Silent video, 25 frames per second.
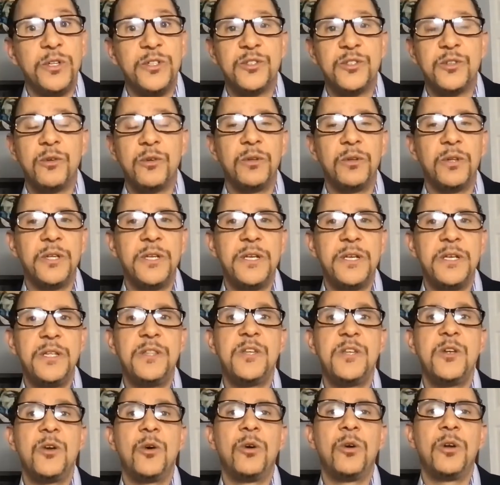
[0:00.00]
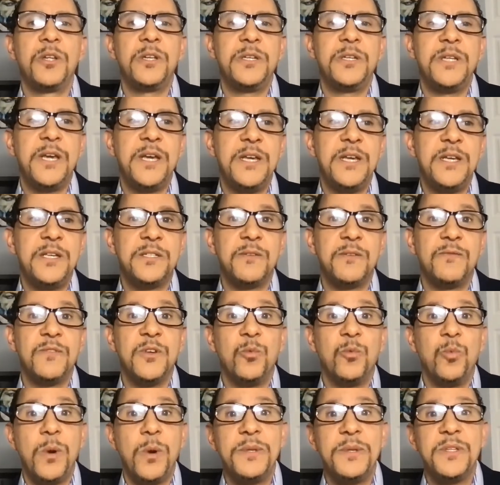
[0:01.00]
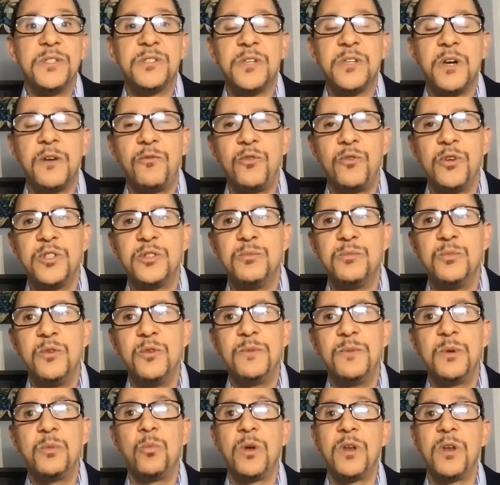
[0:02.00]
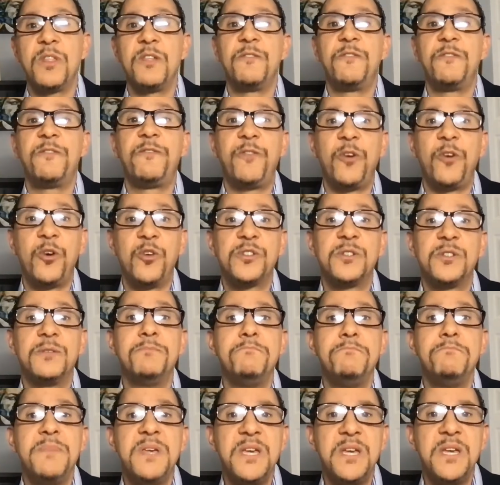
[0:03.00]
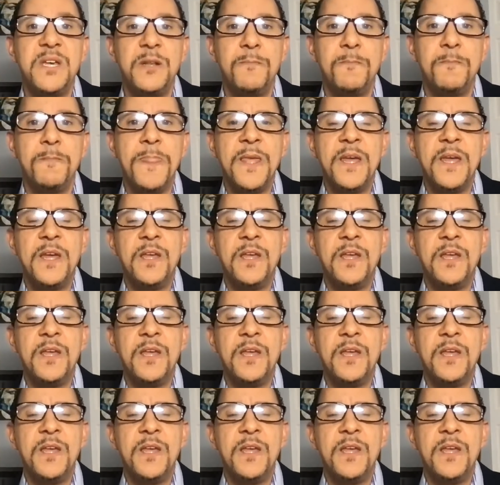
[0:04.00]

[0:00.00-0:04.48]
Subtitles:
and certainly in the early days of the women's suffrage movement, one of the first men